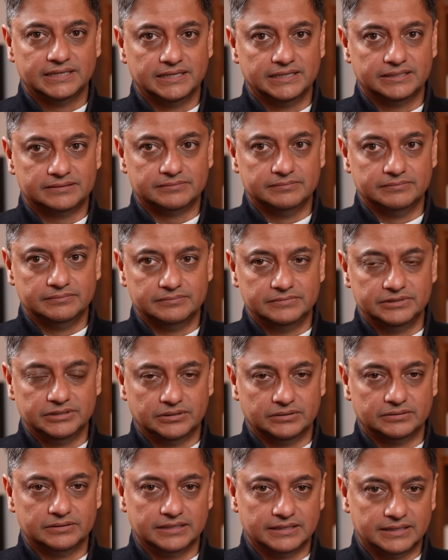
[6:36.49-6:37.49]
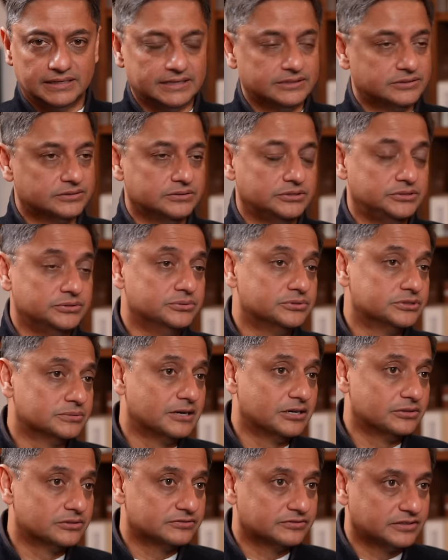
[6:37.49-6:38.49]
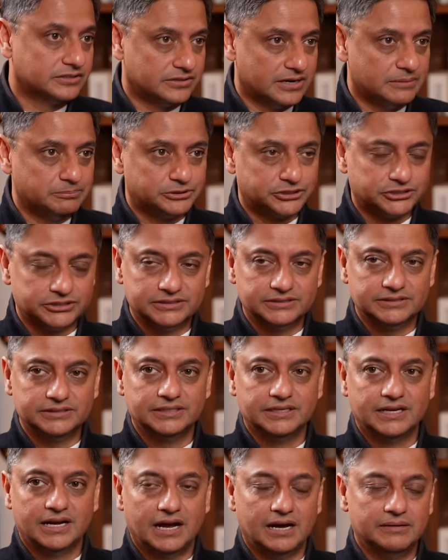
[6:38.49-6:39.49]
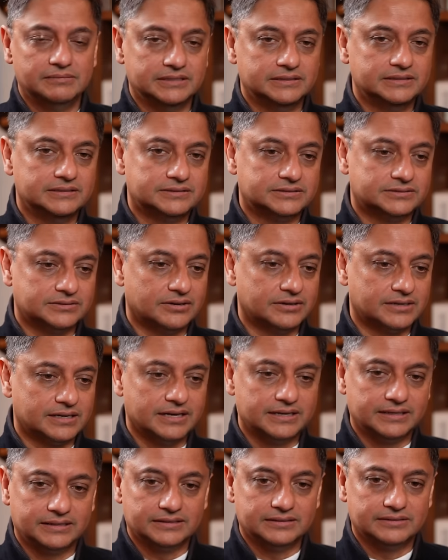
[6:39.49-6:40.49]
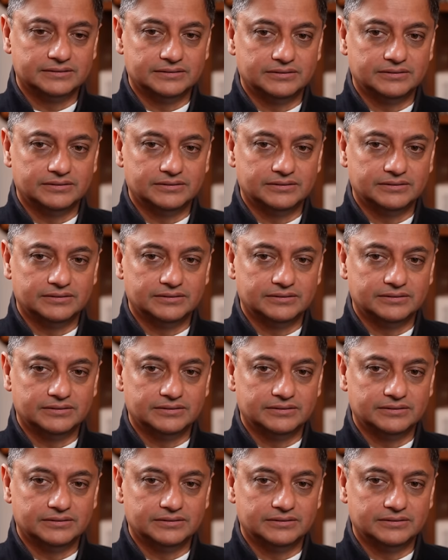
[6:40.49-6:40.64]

It you know it led to huge amount of corruption. I mean, it's not like